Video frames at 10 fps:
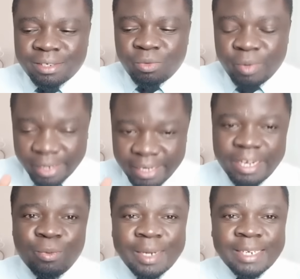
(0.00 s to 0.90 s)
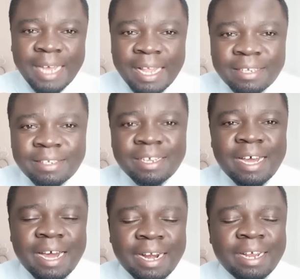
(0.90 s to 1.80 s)
We read what Kenyans
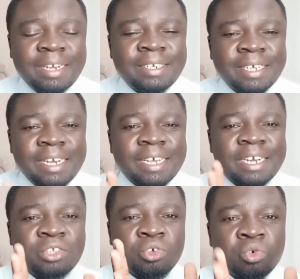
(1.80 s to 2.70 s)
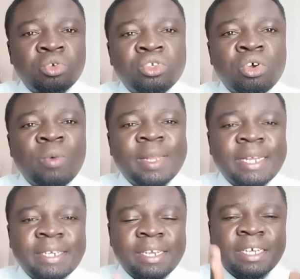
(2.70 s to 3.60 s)
are telling Rachel Ruto, what they're
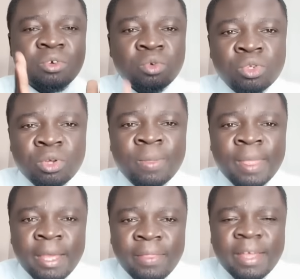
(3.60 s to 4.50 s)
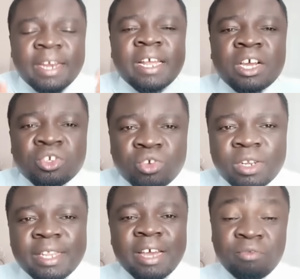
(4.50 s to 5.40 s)
telling Ruto, their
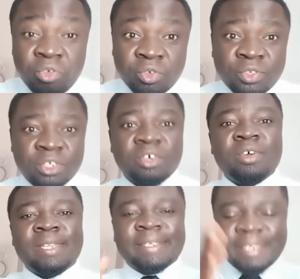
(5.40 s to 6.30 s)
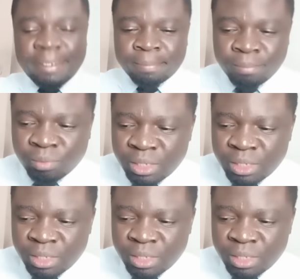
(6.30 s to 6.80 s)
reaction, their views on the same.